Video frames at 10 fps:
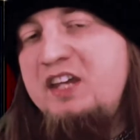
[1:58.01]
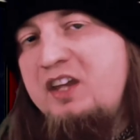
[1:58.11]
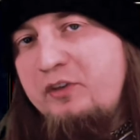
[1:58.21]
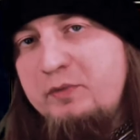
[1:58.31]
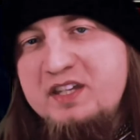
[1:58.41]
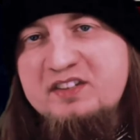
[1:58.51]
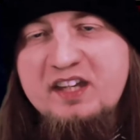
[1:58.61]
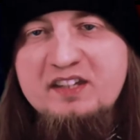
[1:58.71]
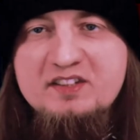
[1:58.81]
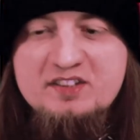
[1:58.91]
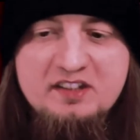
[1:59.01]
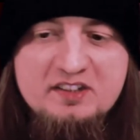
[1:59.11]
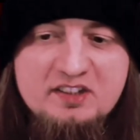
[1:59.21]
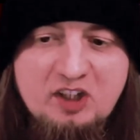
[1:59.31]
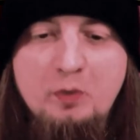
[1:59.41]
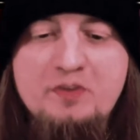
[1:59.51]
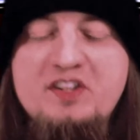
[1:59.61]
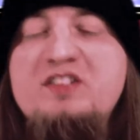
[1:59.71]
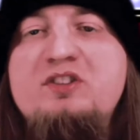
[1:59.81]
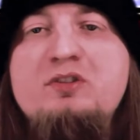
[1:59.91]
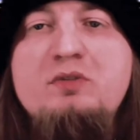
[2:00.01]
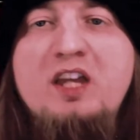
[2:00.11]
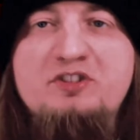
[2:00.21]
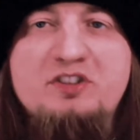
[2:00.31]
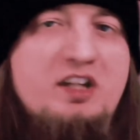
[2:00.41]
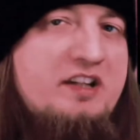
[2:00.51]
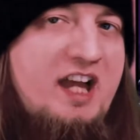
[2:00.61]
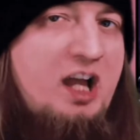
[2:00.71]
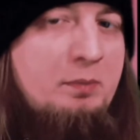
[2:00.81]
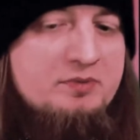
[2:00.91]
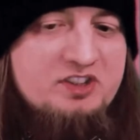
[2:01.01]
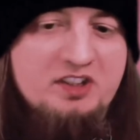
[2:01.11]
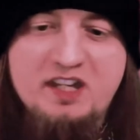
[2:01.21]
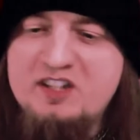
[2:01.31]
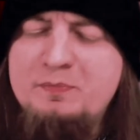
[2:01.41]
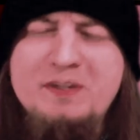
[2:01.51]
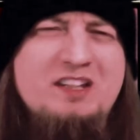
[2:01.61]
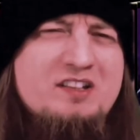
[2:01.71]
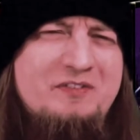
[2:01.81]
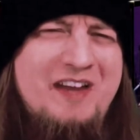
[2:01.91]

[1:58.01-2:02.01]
Now, the reason I decided to go with these two legendary albums tonight is because of how